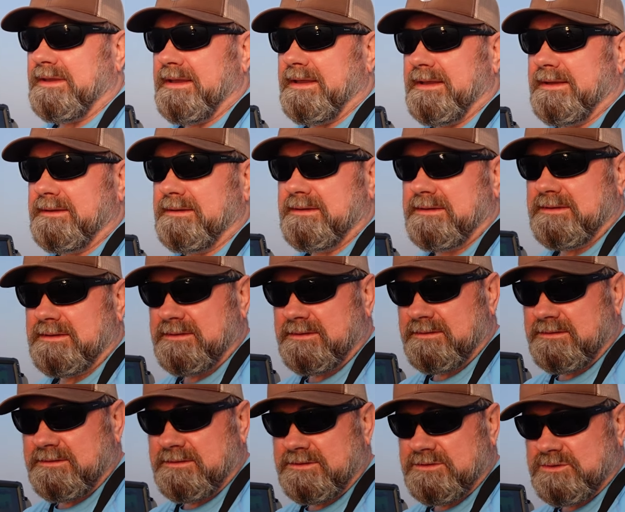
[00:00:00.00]
and
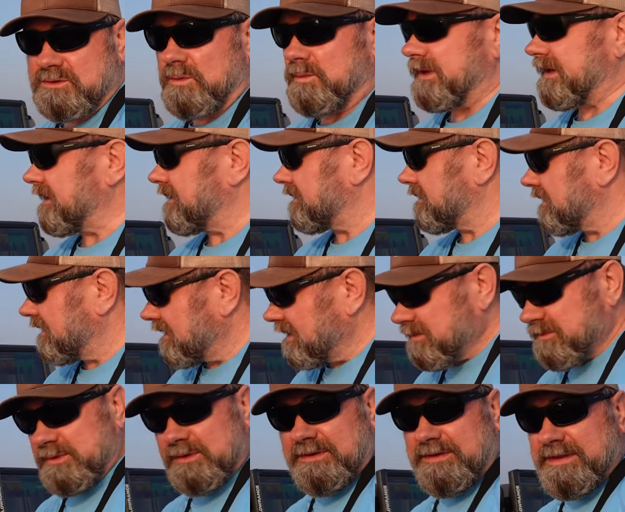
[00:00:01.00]
so we can
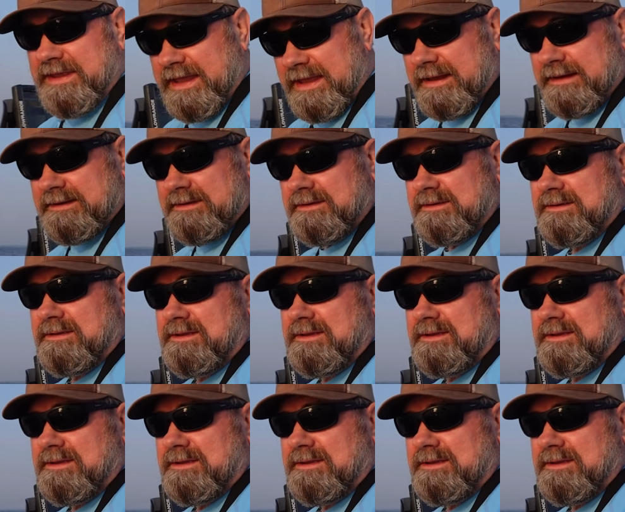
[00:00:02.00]
put Dan